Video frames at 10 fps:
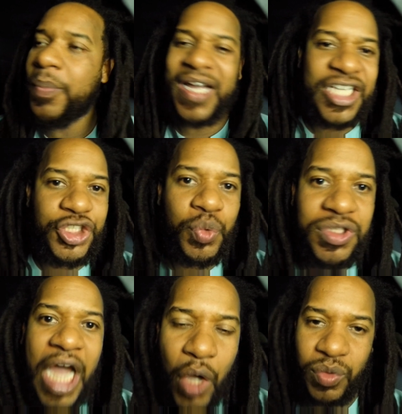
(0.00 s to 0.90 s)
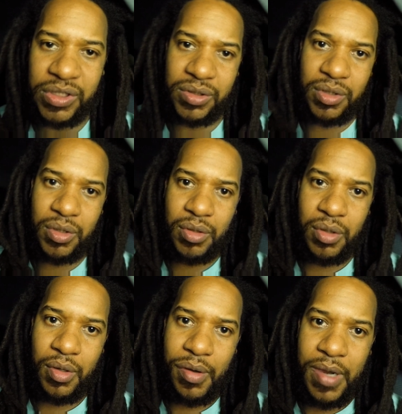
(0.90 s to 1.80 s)
because you don't.
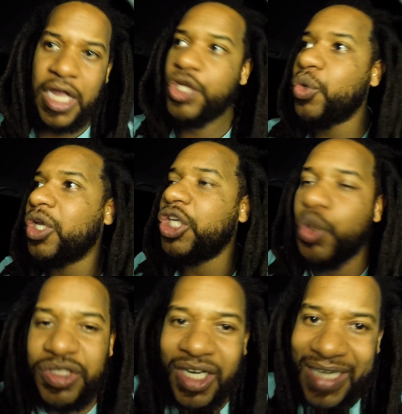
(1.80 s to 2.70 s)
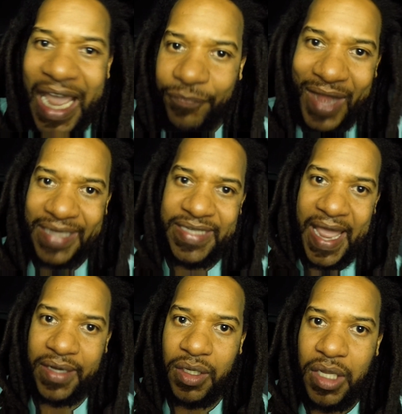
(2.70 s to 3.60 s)
You could lose your life like
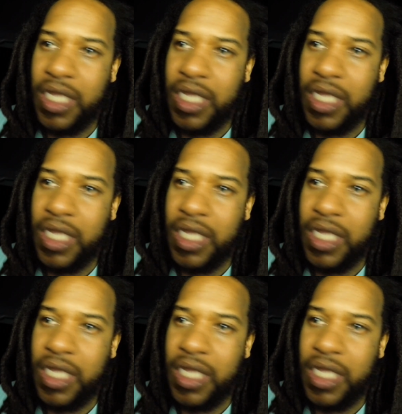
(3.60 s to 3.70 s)
that.